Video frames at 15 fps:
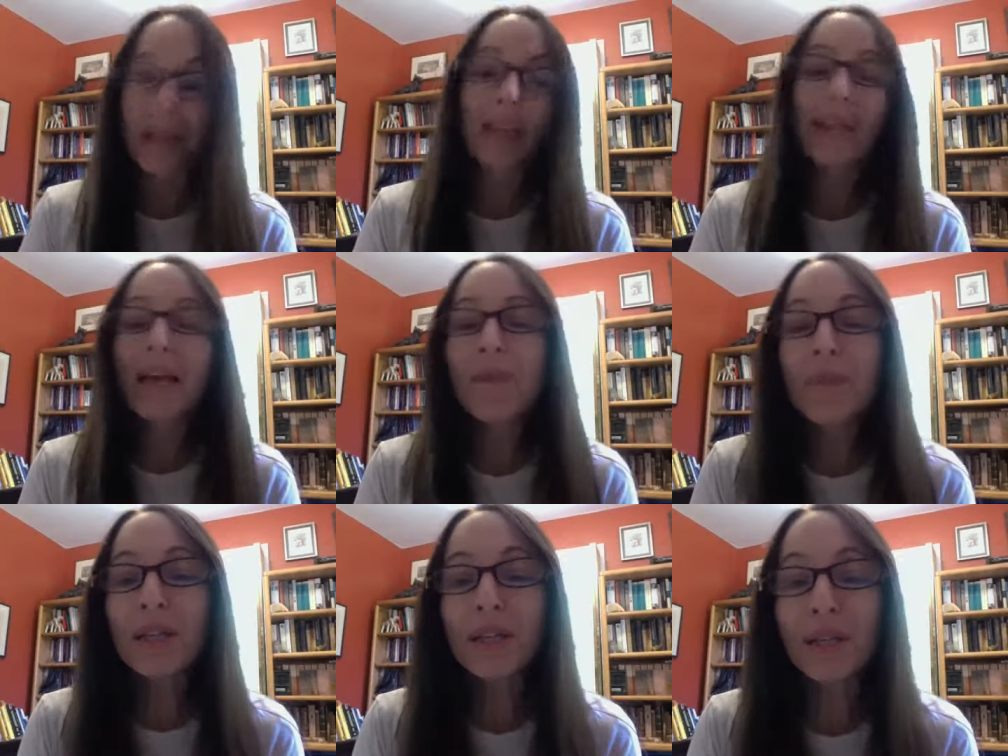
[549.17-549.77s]

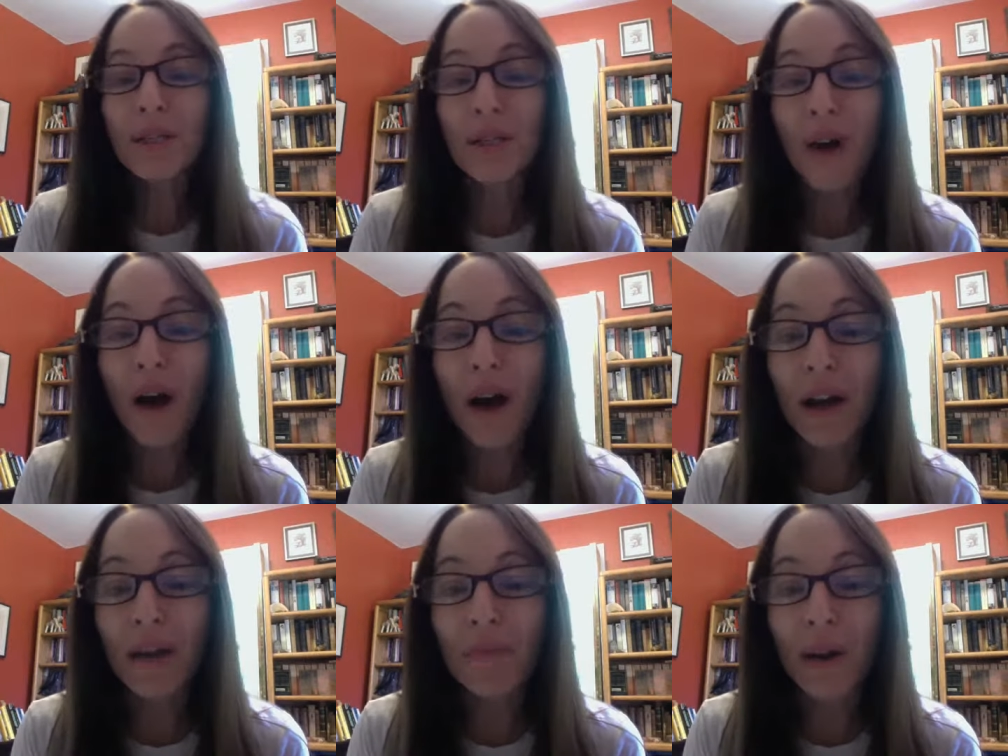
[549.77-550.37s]
Let me just
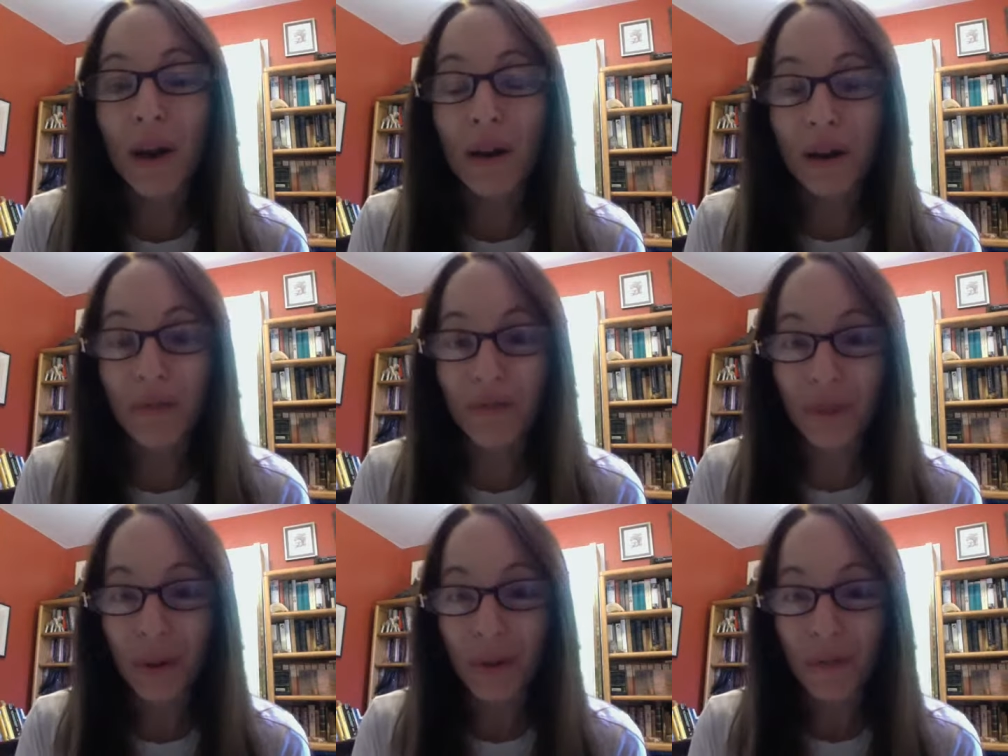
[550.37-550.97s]
talk about a
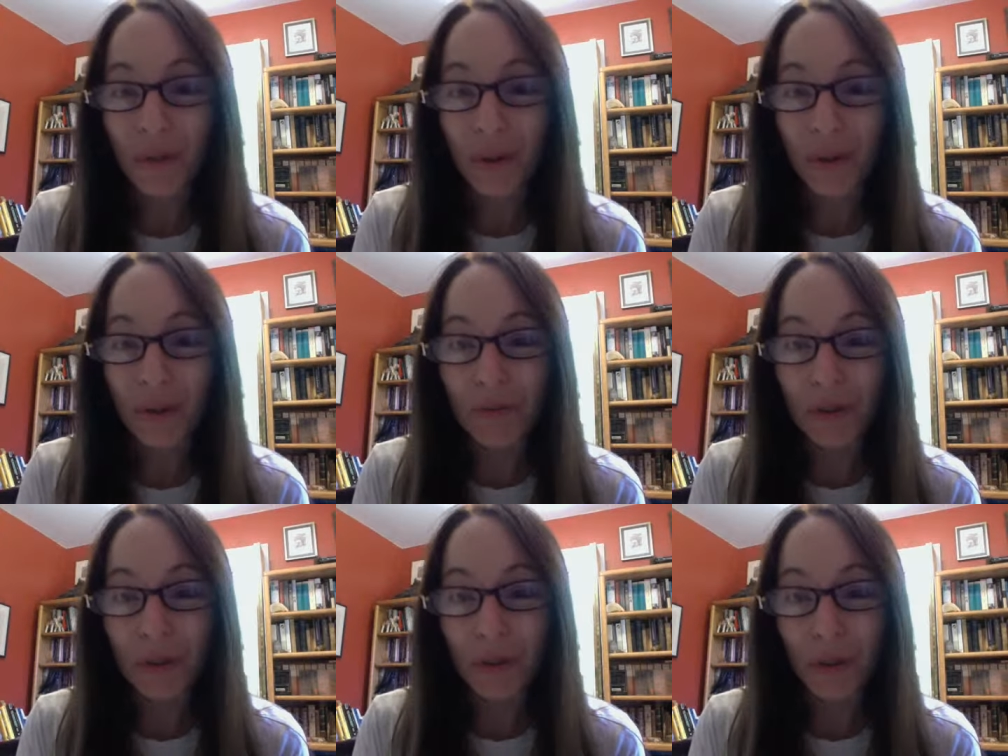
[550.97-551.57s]
few of
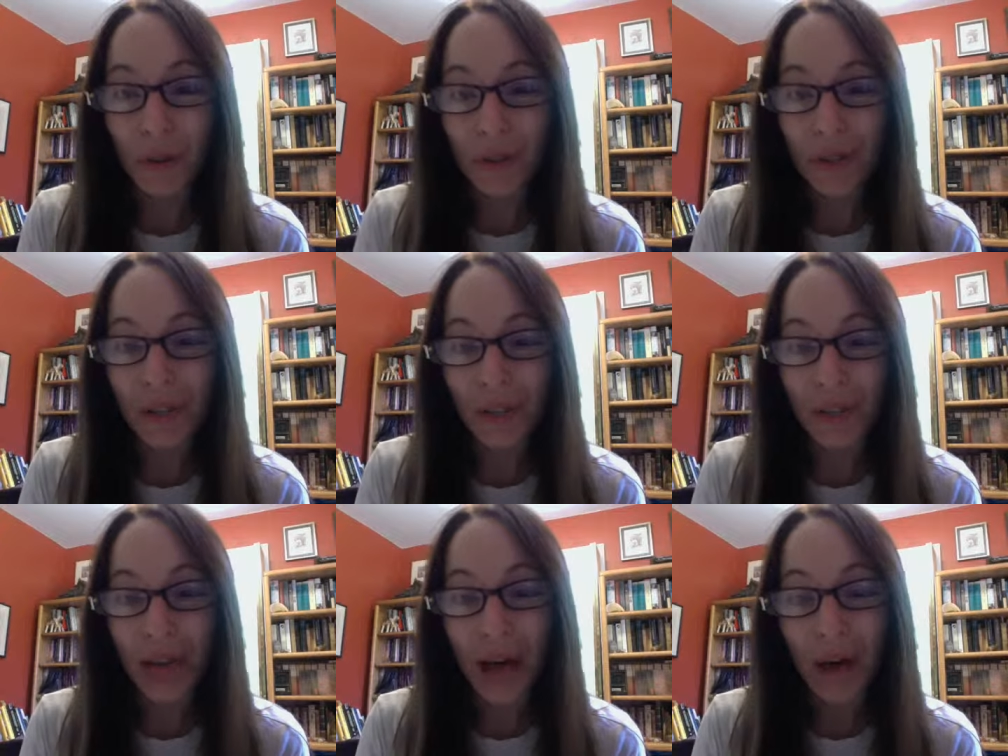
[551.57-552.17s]
those resources
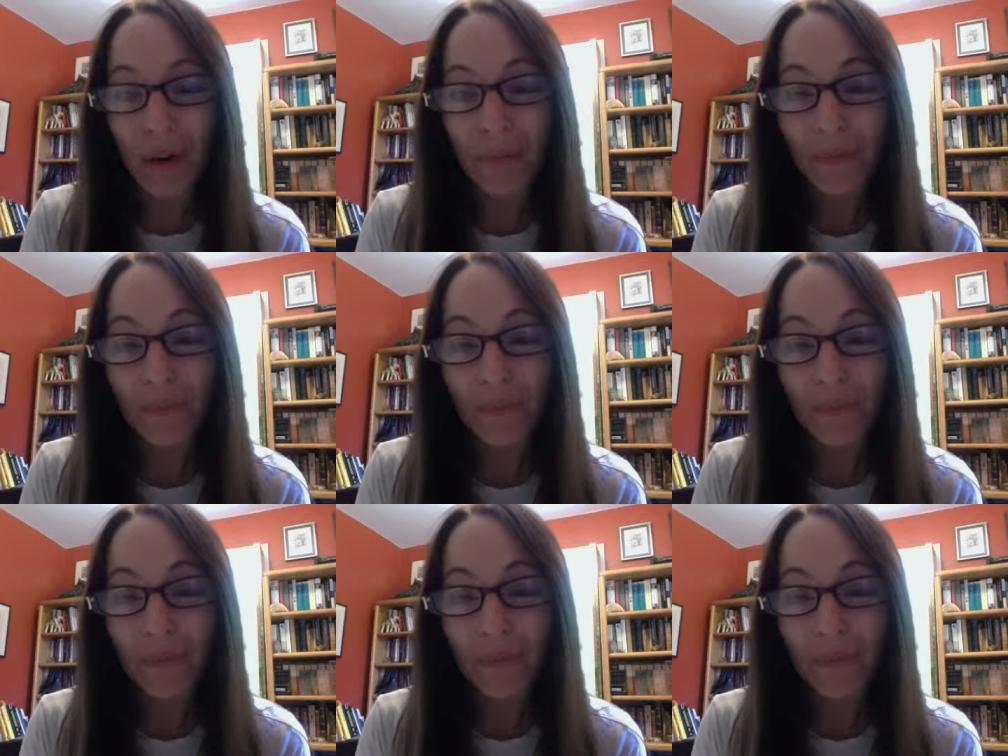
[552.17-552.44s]
now.